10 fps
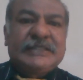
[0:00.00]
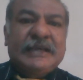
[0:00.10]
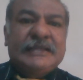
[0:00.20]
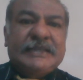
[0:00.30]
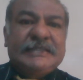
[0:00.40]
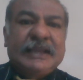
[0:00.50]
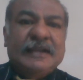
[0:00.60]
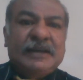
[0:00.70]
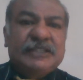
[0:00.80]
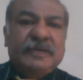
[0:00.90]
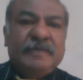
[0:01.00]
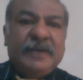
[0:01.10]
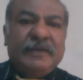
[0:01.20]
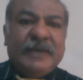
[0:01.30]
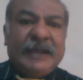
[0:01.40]
Surgical costs will
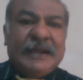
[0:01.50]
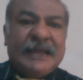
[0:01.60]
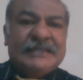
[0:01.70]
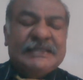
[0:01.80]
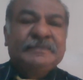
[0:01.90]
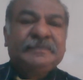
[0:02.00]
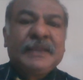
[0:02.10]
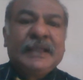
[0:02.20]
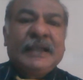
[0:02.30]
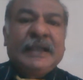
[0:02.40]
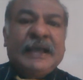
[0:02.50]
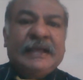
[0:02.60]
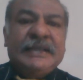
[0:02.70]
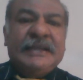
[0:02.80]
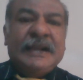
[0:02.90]
be very less.
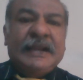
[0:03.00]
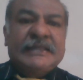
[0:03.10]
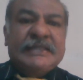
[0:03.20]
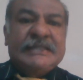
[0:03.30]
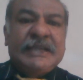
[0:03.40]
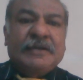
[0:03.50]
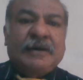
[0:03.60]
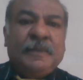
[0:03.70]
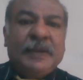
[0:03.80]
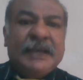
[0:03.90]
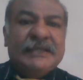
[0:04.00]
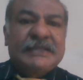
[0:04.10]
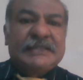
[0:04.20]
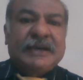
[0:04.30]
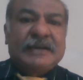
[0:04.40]
General anesthesia
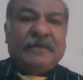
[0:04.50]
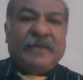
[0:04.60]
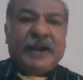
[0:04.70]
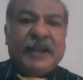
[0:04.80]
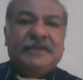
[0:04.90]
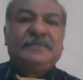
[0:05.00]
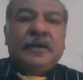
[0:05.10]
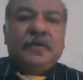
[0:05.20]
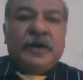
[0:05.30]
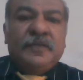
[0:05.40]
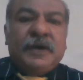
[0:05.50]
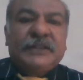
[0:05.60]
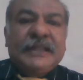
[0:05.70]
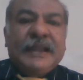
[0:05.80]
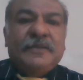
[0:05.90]
complications are avoided. One more
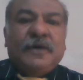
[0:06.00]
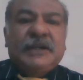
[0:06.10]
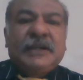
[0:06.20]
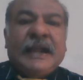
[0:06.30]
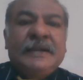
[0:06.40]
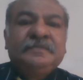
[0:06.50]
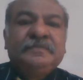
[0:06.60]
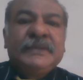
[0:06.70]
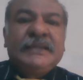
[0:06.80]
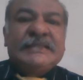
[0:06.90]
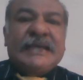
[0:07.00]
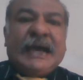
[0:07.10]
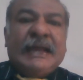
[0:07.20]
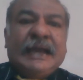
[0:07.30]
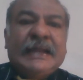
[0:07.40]
thing I want to add, this
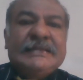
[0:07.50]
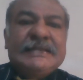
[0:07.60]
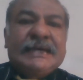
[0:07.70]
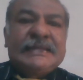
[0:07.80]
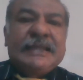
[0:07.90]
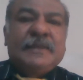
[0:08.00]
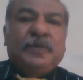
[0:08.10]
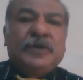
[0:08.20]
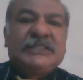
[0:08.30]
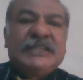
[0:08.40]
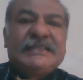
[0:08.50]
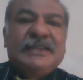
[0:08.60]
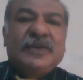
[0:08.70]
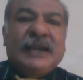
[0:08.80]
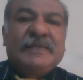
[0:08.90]
allergy surgery, post-nasal
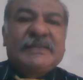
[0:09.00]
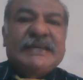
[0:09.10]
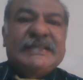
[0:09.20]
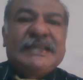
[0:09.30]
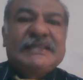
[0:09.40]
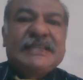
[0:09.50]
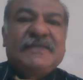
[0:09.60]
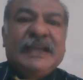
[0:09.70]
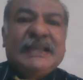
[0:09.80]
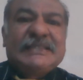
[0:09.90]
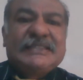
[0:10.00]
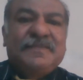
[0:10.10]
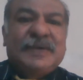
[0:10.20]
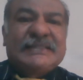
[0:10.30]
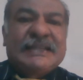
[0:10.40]
neurectomy surgery, is a very
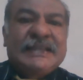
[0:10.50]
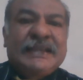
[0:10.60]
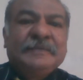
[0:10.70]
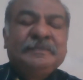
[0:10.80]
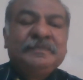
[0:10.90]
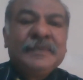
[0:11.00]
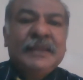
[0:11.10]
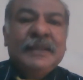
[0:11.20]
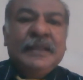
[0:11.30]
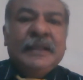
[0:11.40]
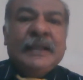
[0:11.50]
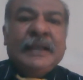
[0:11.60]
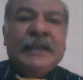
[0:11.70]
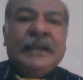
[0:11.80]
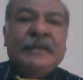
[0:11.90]
simple surgery.
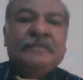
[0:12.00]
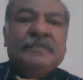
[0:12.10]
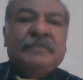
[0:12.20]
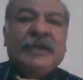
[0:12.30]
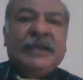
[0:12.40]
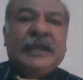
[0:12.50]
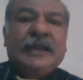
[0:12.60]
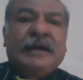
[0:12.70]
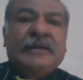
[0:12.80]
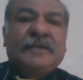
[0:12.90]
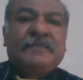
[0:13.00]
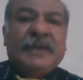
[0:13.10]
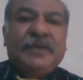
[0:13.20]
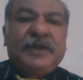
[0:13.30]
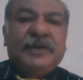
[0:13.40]
A lot of
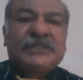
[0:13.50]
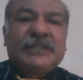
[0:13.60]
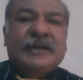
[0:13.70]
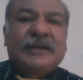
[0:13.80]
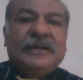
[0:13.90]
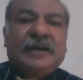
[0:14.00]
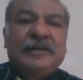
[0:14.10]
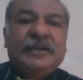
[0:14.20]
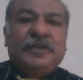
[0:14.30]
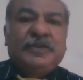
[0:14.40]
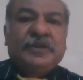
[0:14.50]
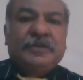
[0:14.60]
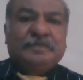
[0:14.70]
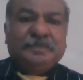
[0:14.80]
my videos are on YouTube.